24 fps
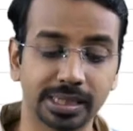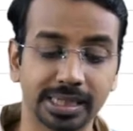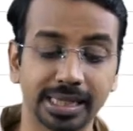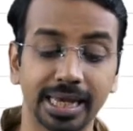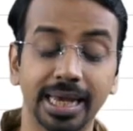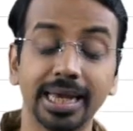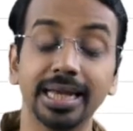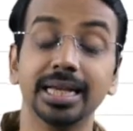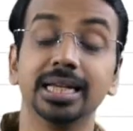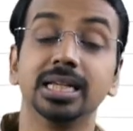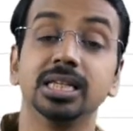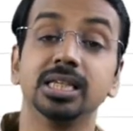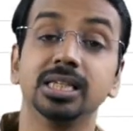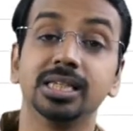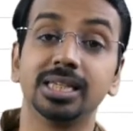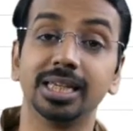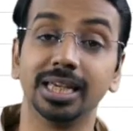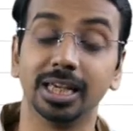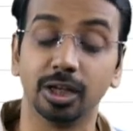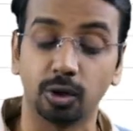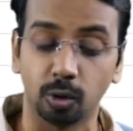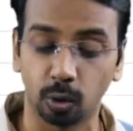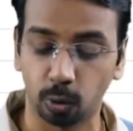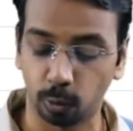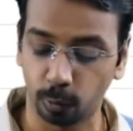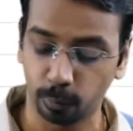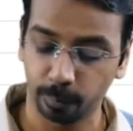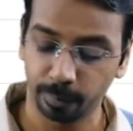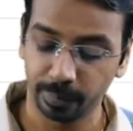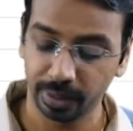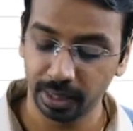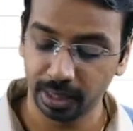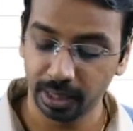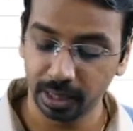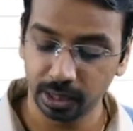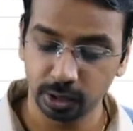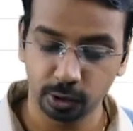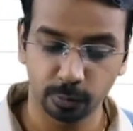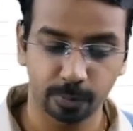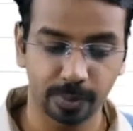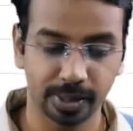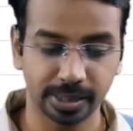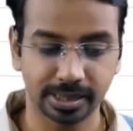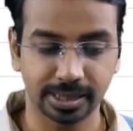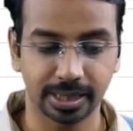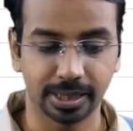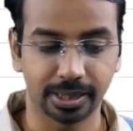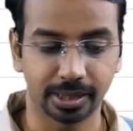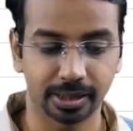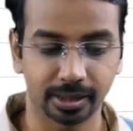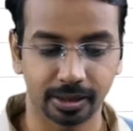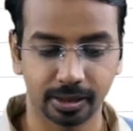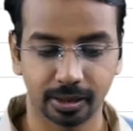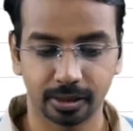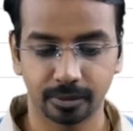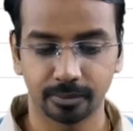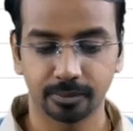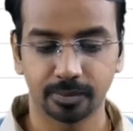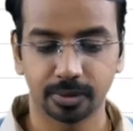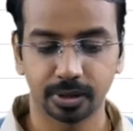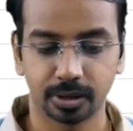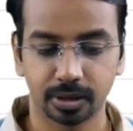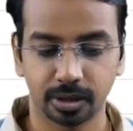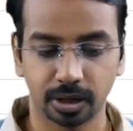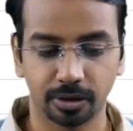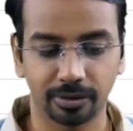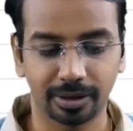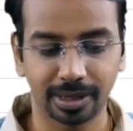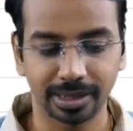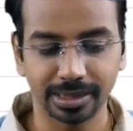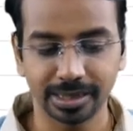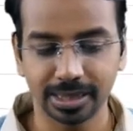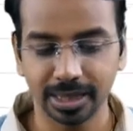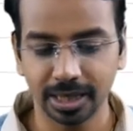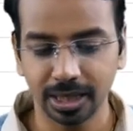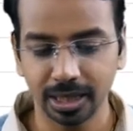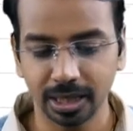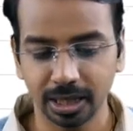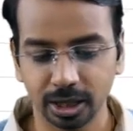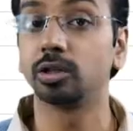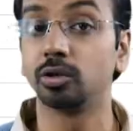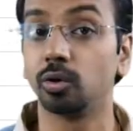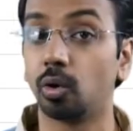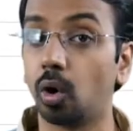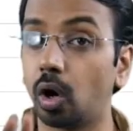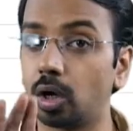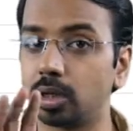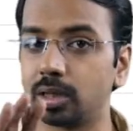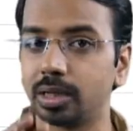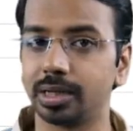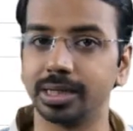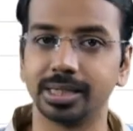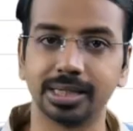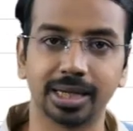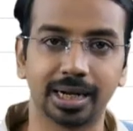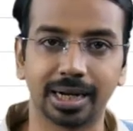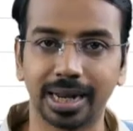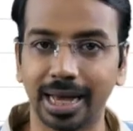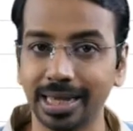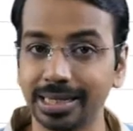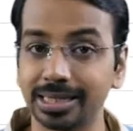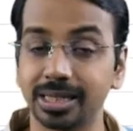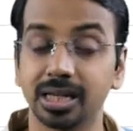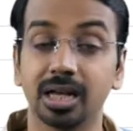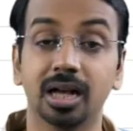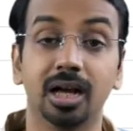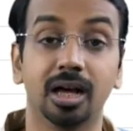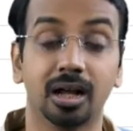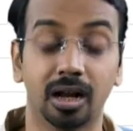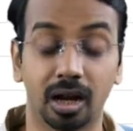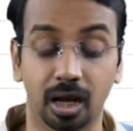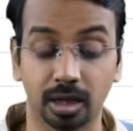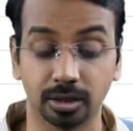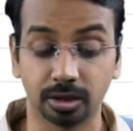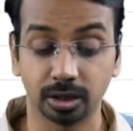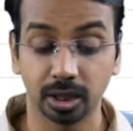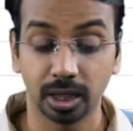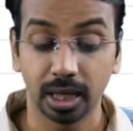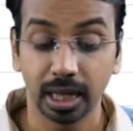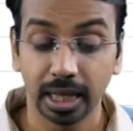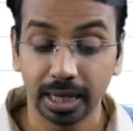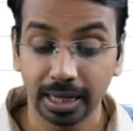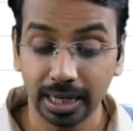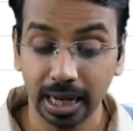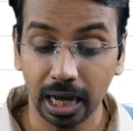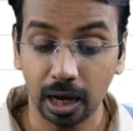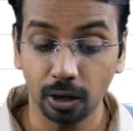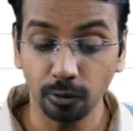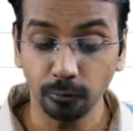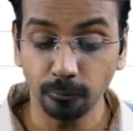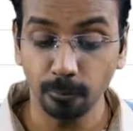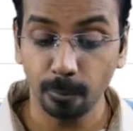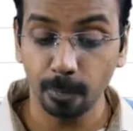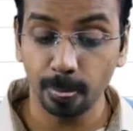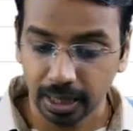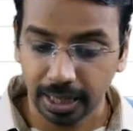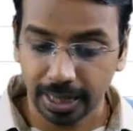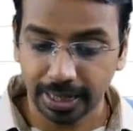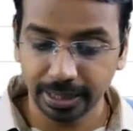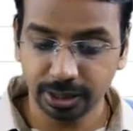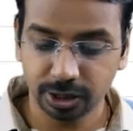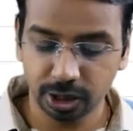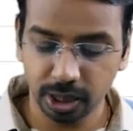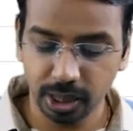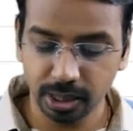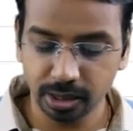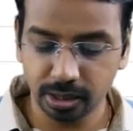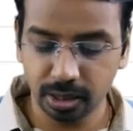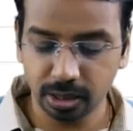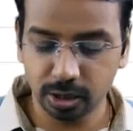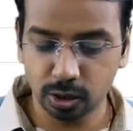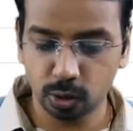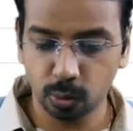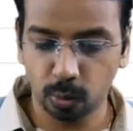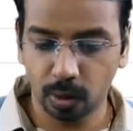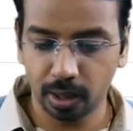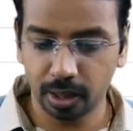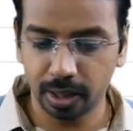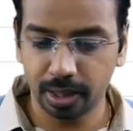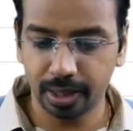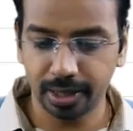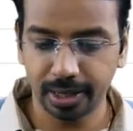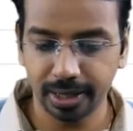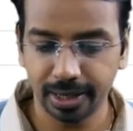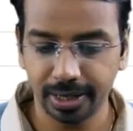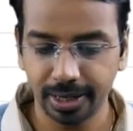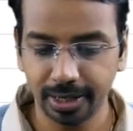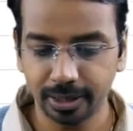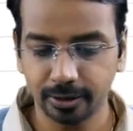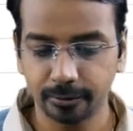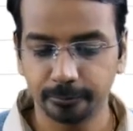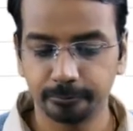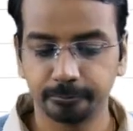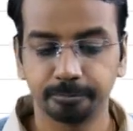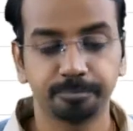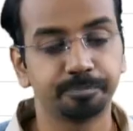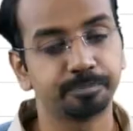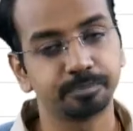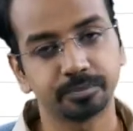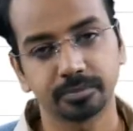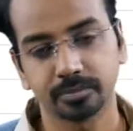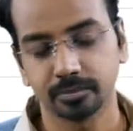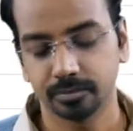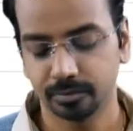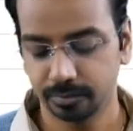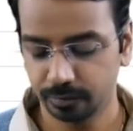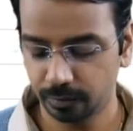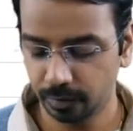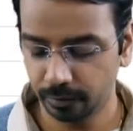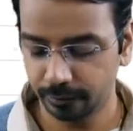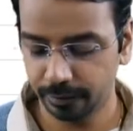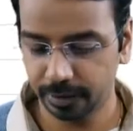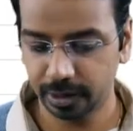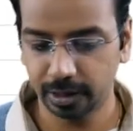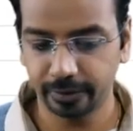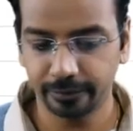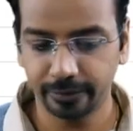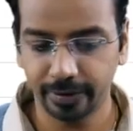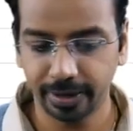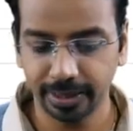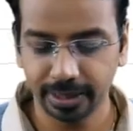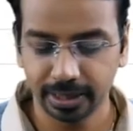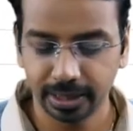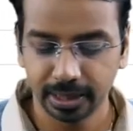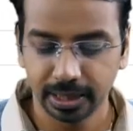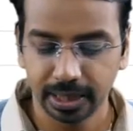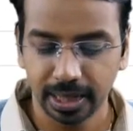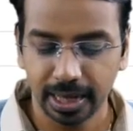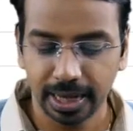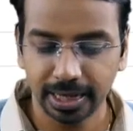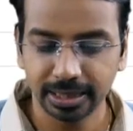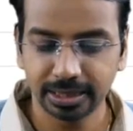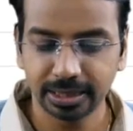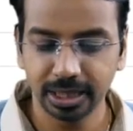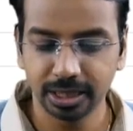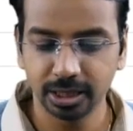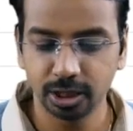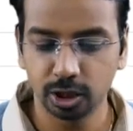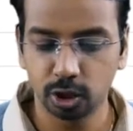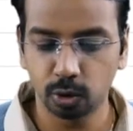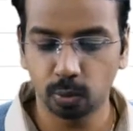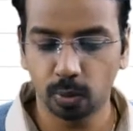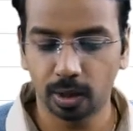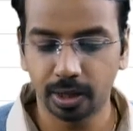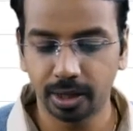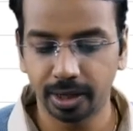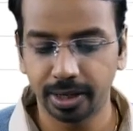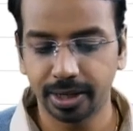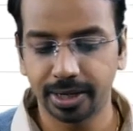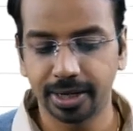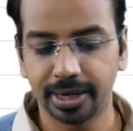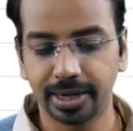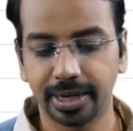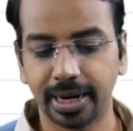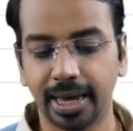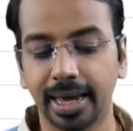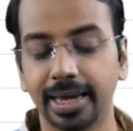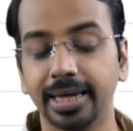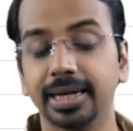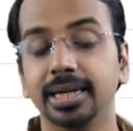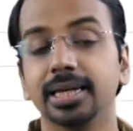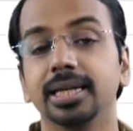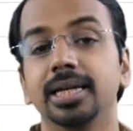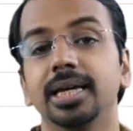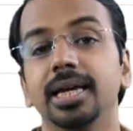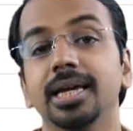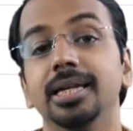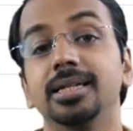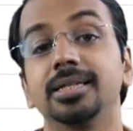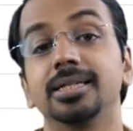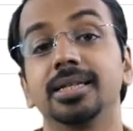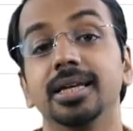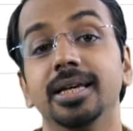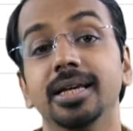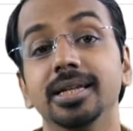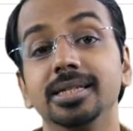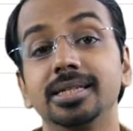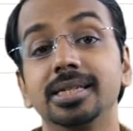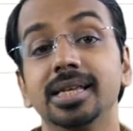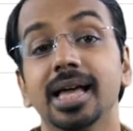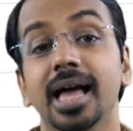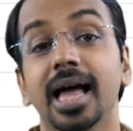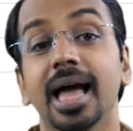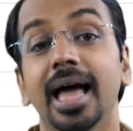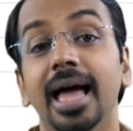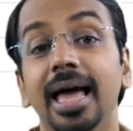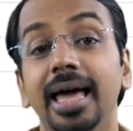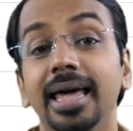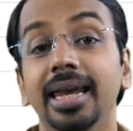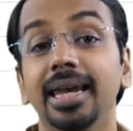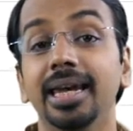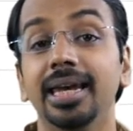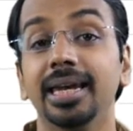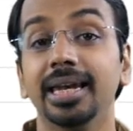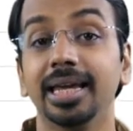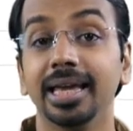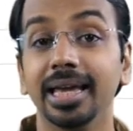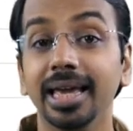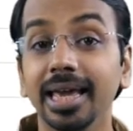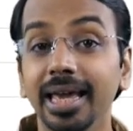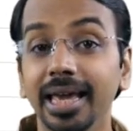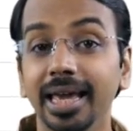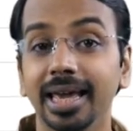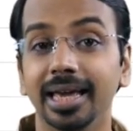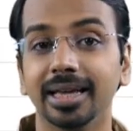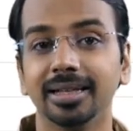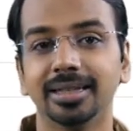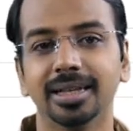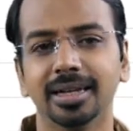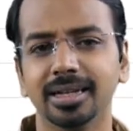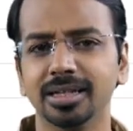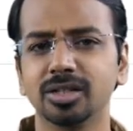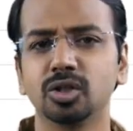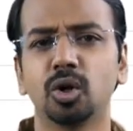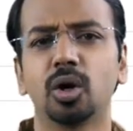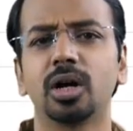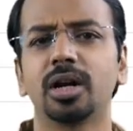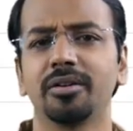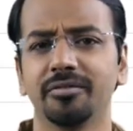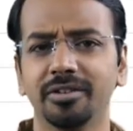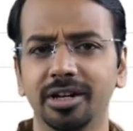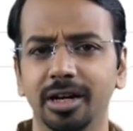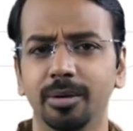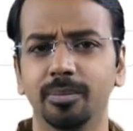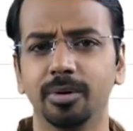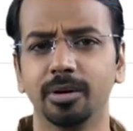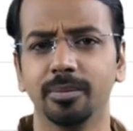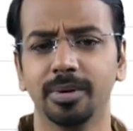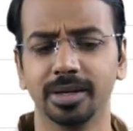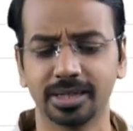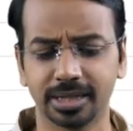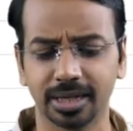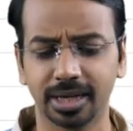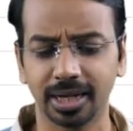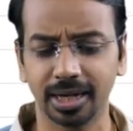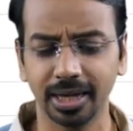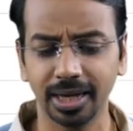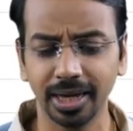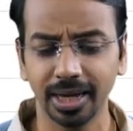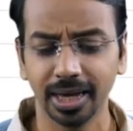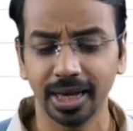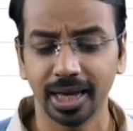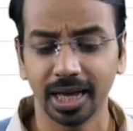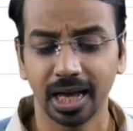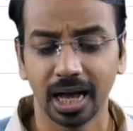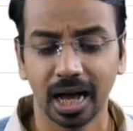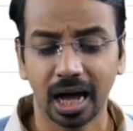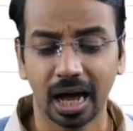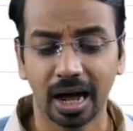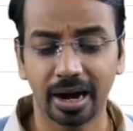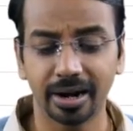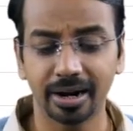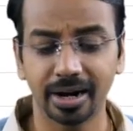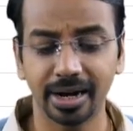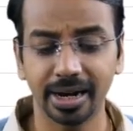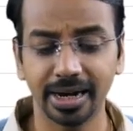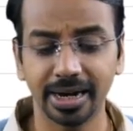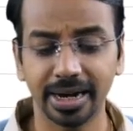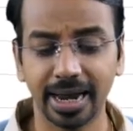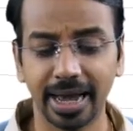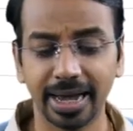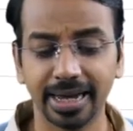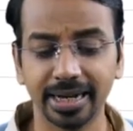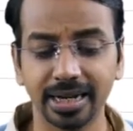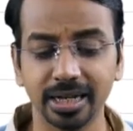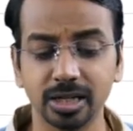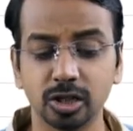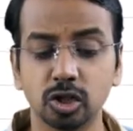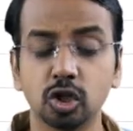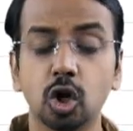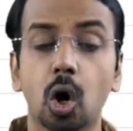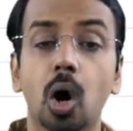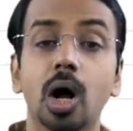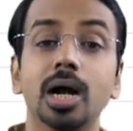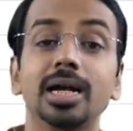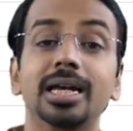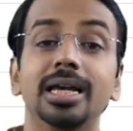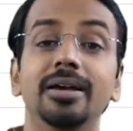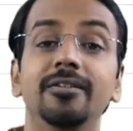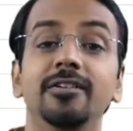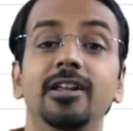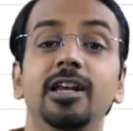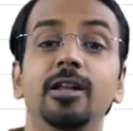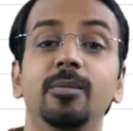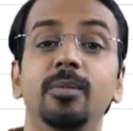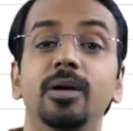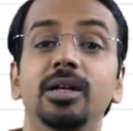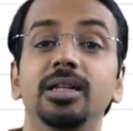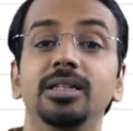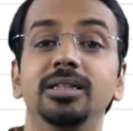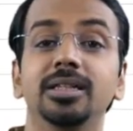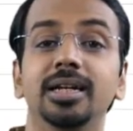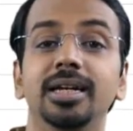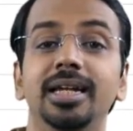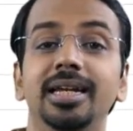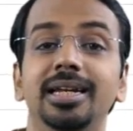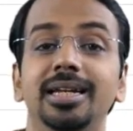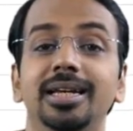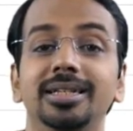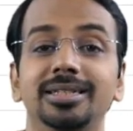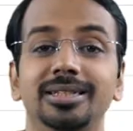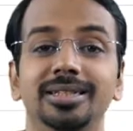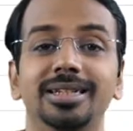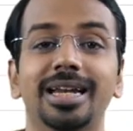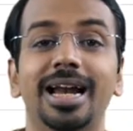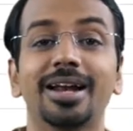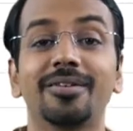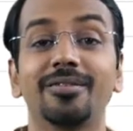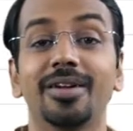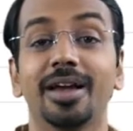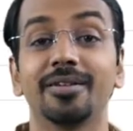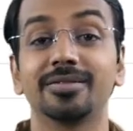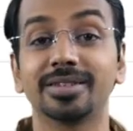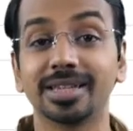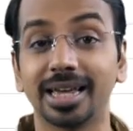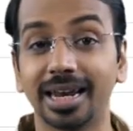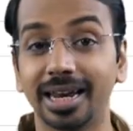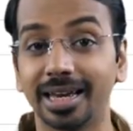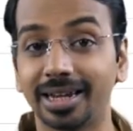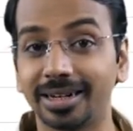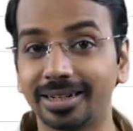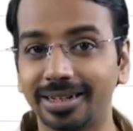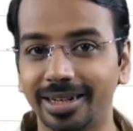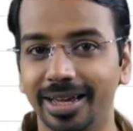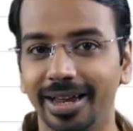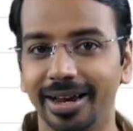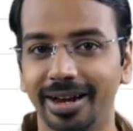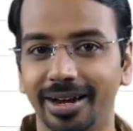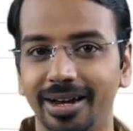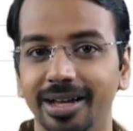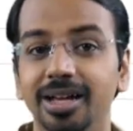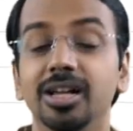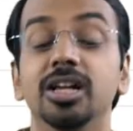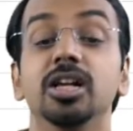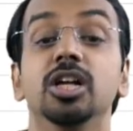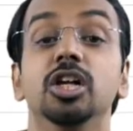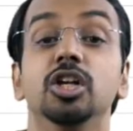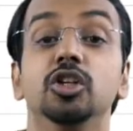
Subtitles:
will say 0. You press enter. Now you can see you got the result as Raj. Now I change this to 108, perfectly fine. I change it to 109, it says NA, that is not available. Basically 109 is not available in the data sheet that we have selected.